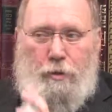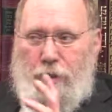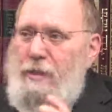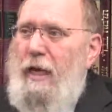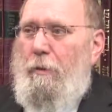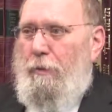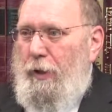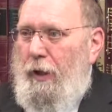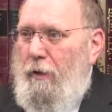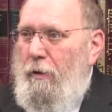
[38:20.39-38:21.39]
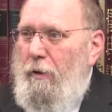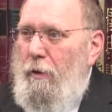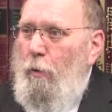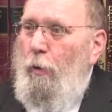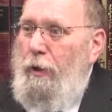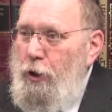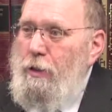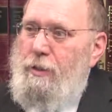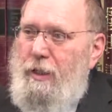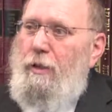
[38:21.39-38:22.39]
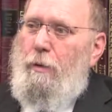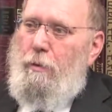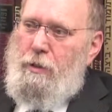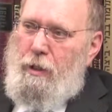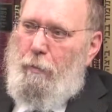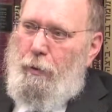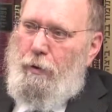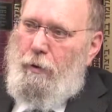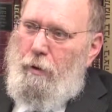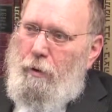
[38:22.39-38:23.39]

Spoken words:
the same thing. We just see them as separate.